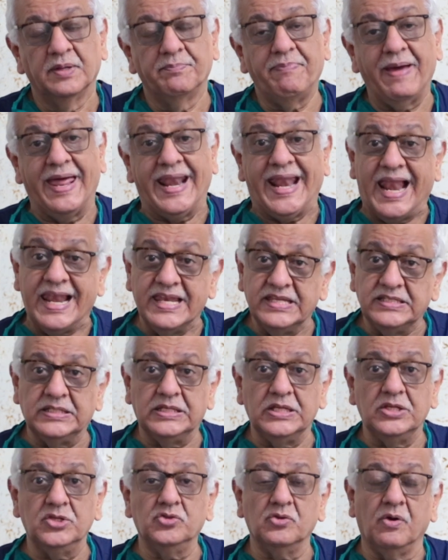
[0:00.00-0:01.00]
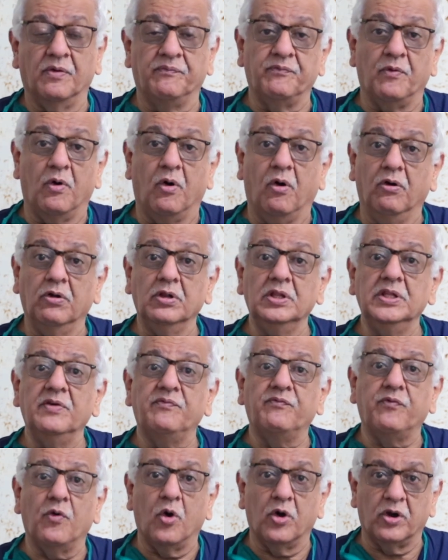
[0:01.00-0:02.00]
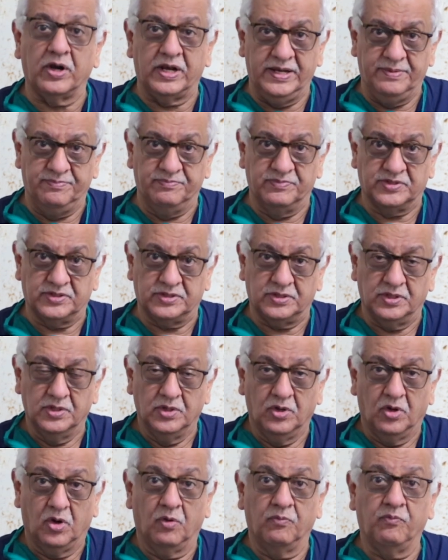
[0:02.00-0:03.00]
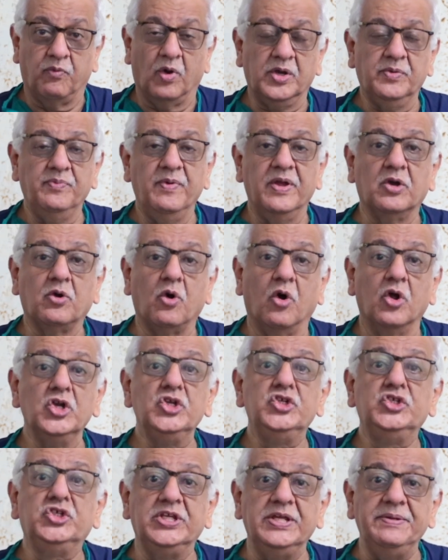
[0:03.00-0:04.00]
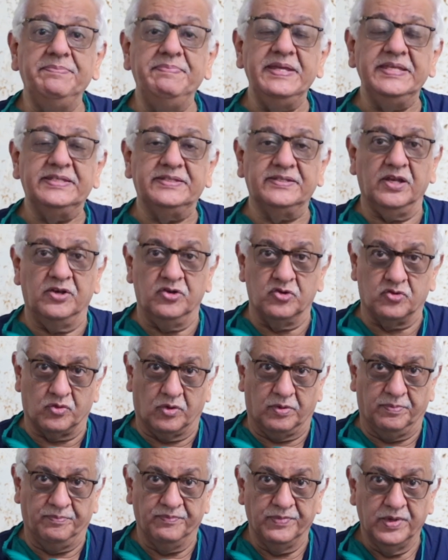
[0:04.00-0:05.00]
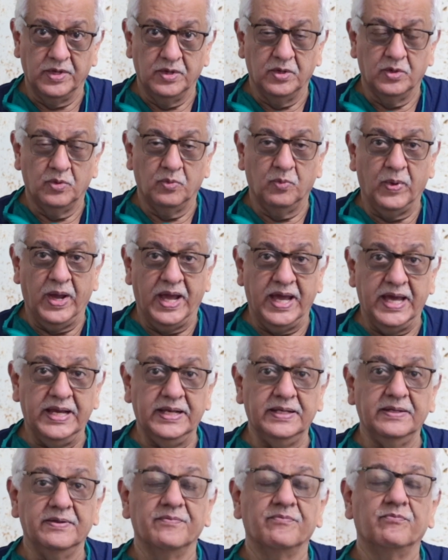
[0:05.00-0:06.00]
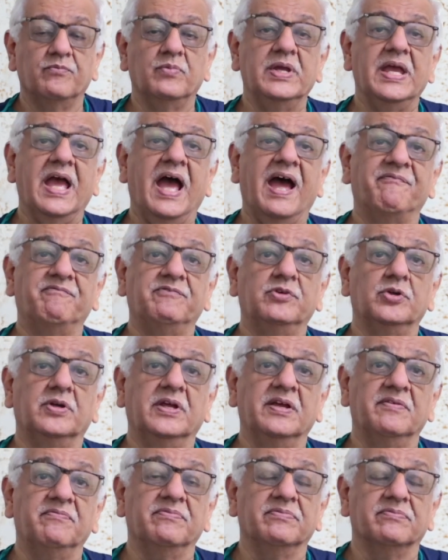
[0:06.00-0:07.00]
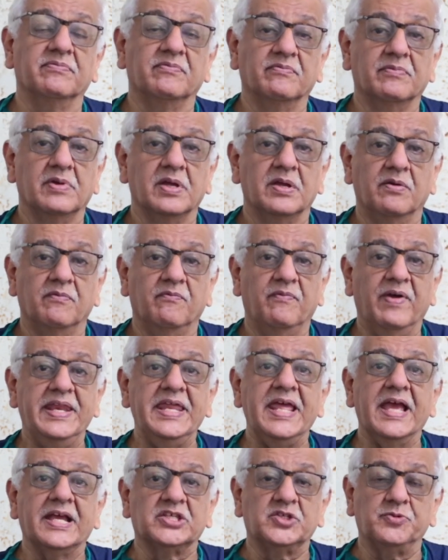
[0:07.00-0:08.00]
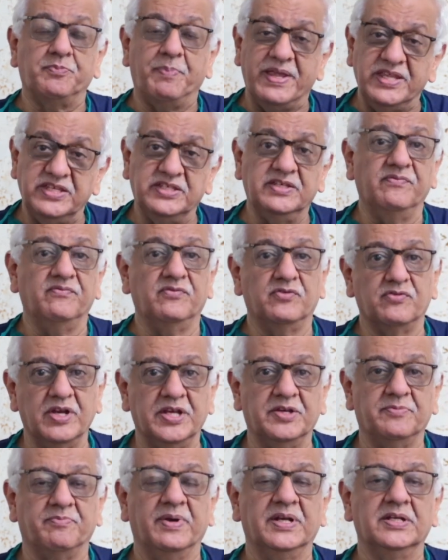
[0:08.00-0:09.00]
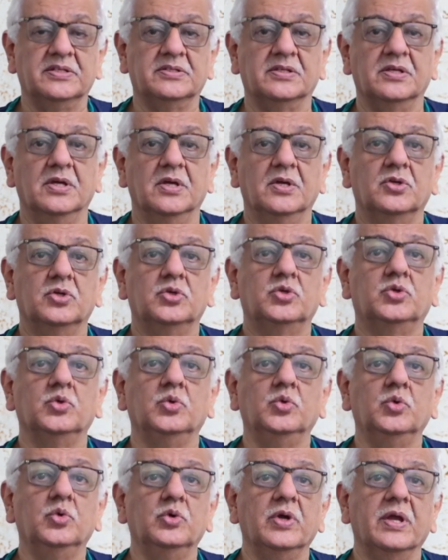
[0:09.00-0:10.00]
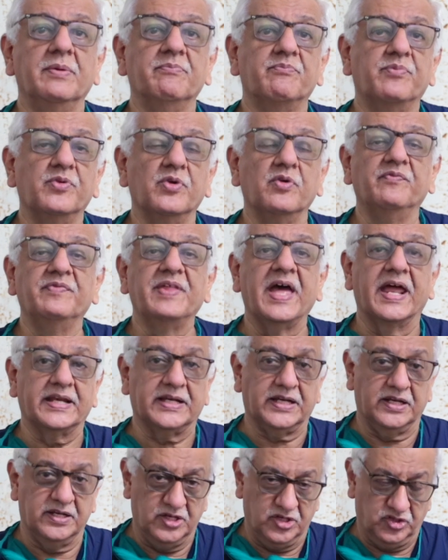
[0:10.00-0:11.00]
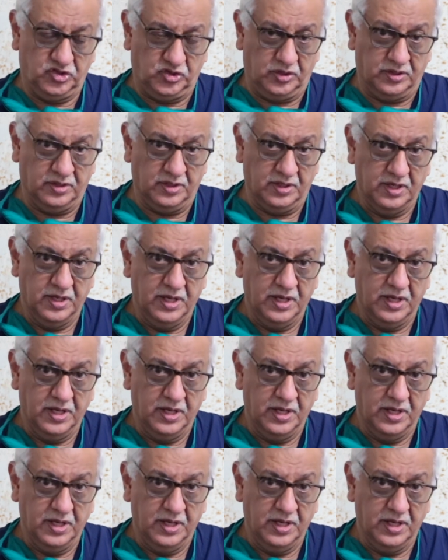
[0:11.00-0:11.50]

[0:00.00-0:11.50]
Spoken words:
paralysis of all the four limbs, or what we call GB syndrome, where we have to give very expensive treatments to improve their condition.